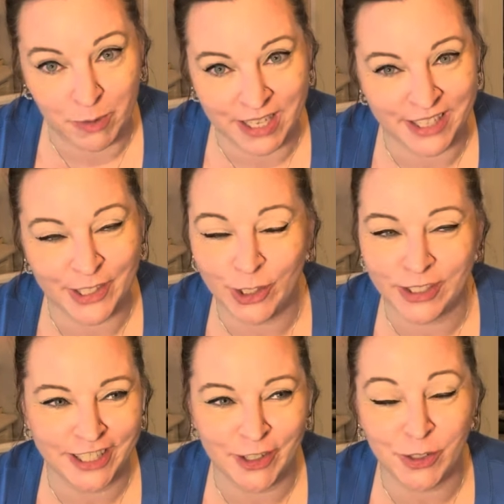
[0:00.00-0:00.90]
because
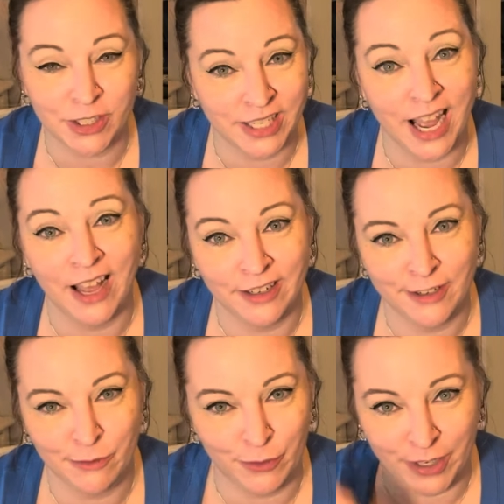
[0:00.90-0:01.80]
those are not
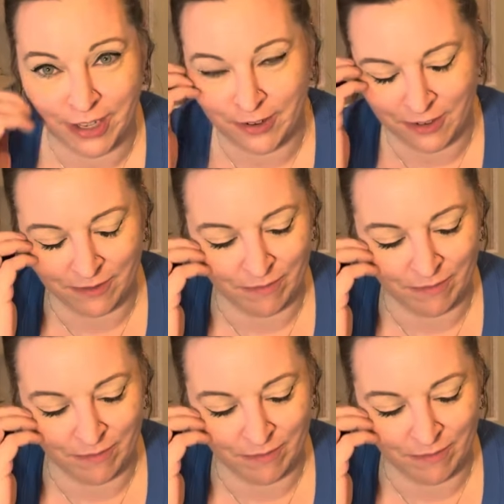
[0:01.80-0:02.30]
good for you.